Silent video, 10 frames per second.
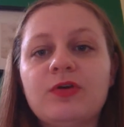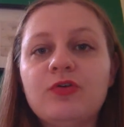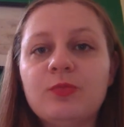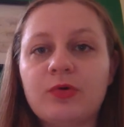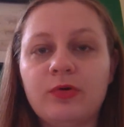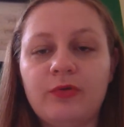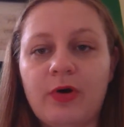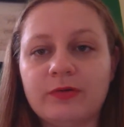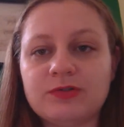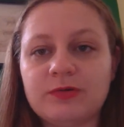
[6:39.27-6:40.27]
humoral
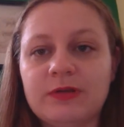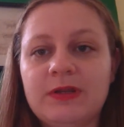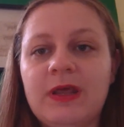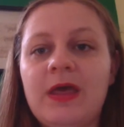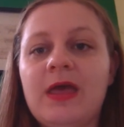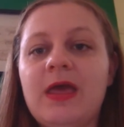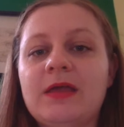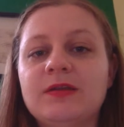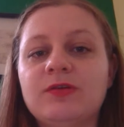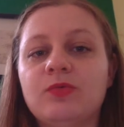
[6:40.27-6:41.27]
doctrine
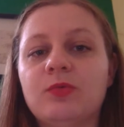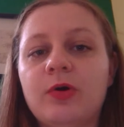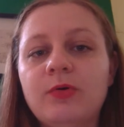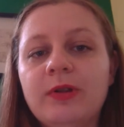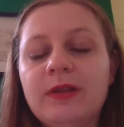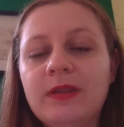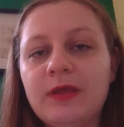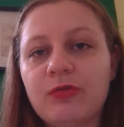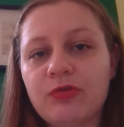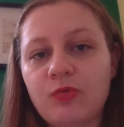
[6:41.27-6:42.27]
and it eroded
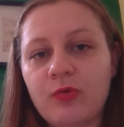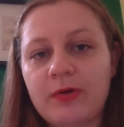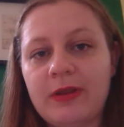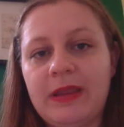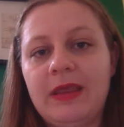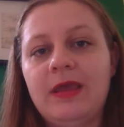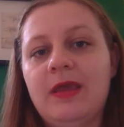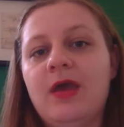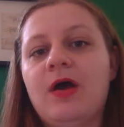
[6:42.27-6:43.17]
the authority